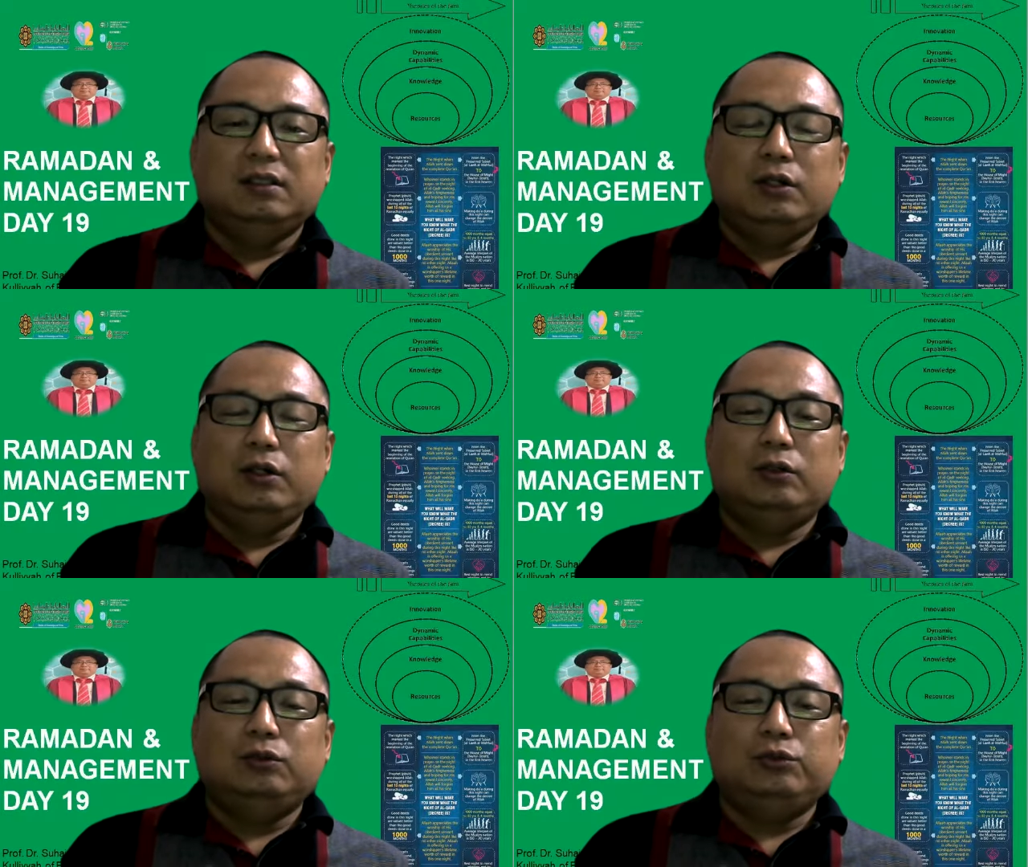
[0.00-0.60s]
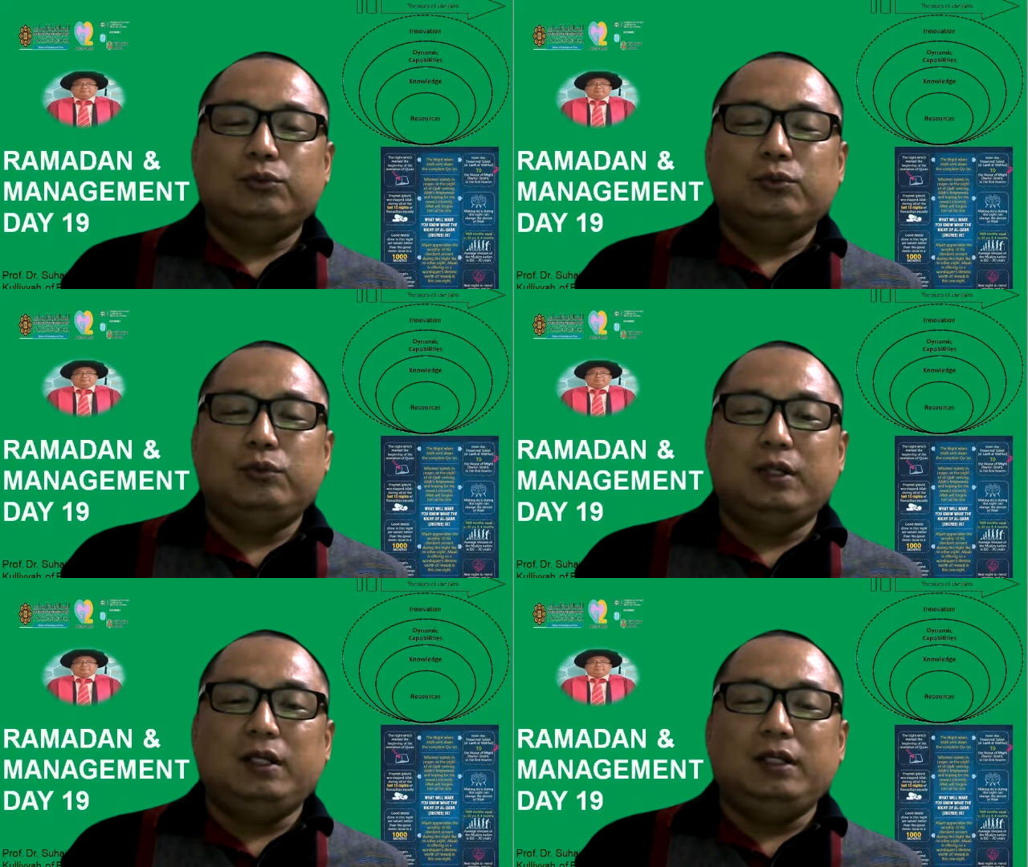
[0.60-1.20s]
you know, to
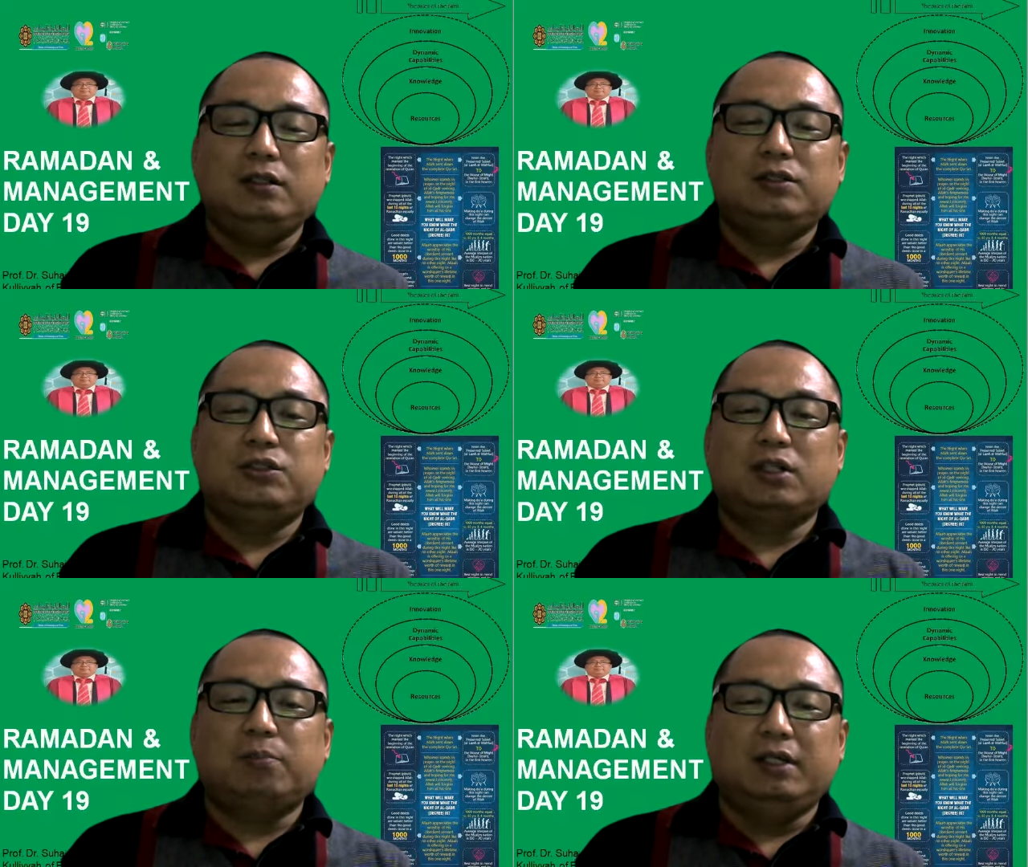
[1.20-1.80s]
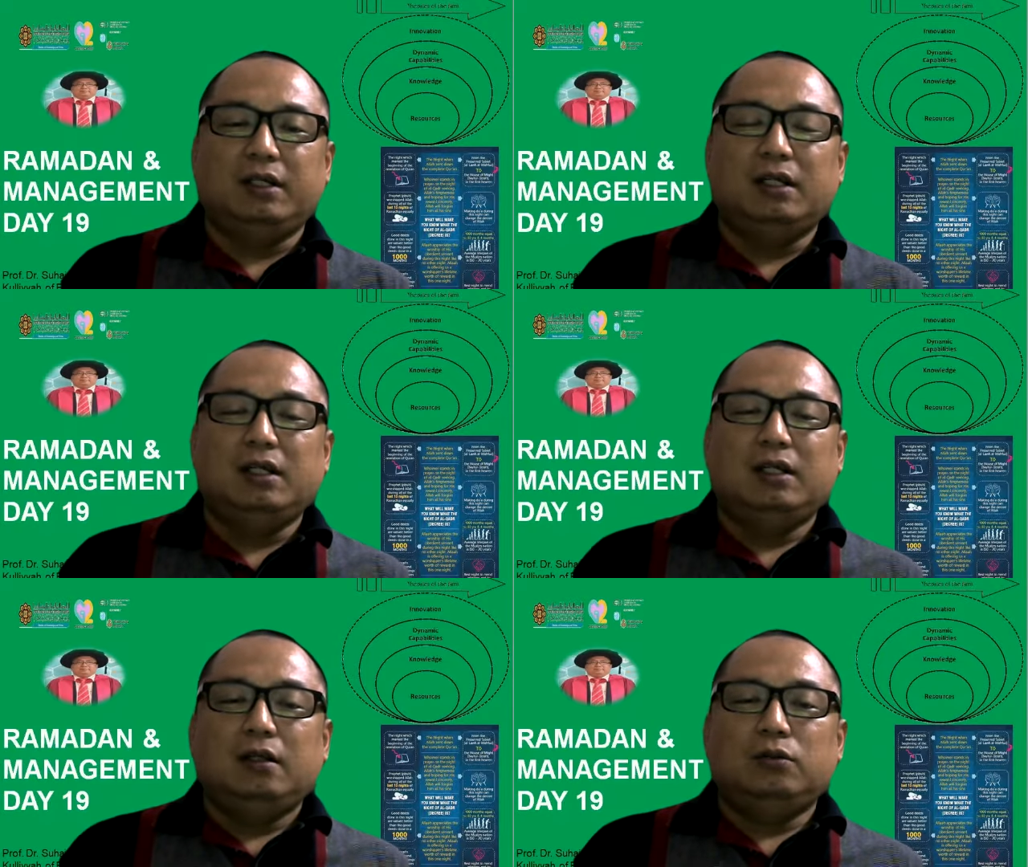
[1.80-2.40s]
really sharpen,
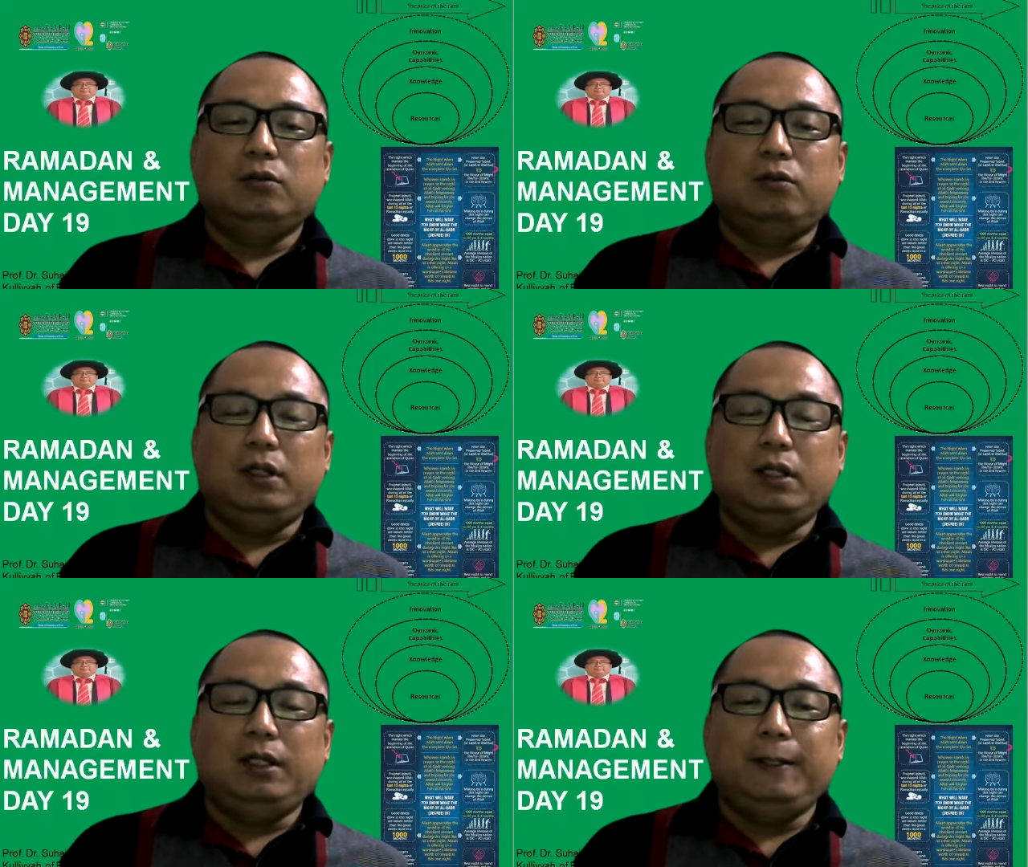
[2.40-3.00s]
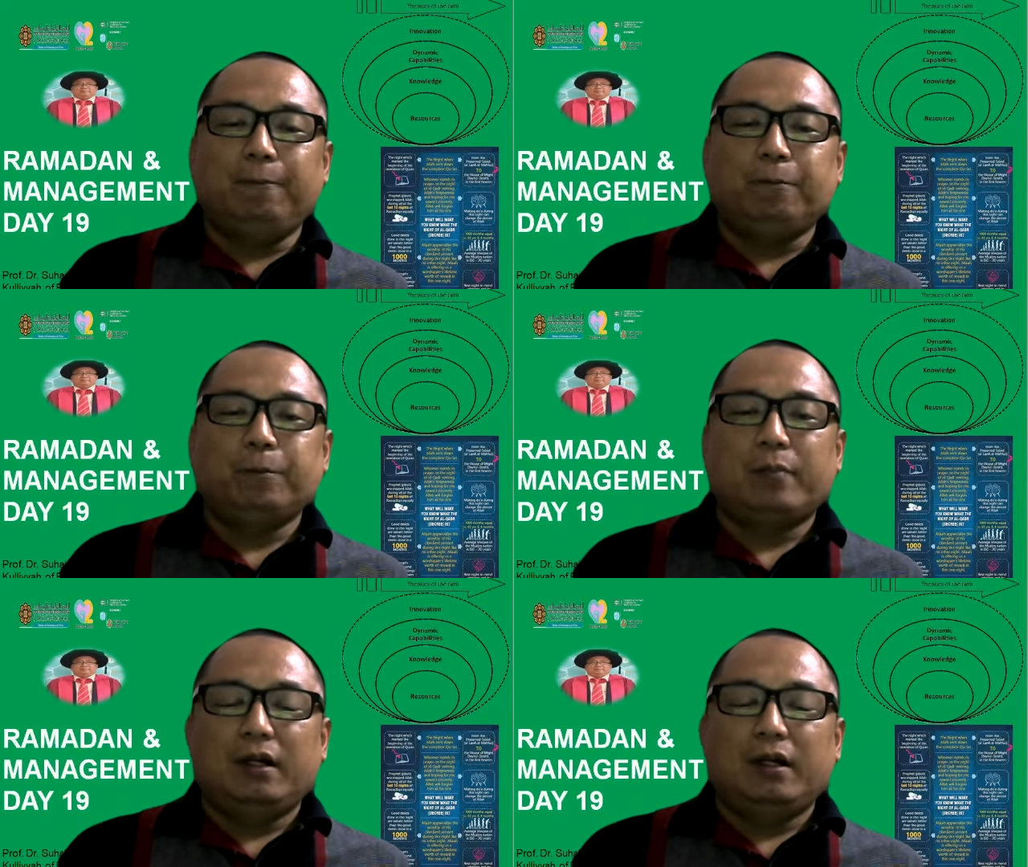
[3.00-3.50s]
to really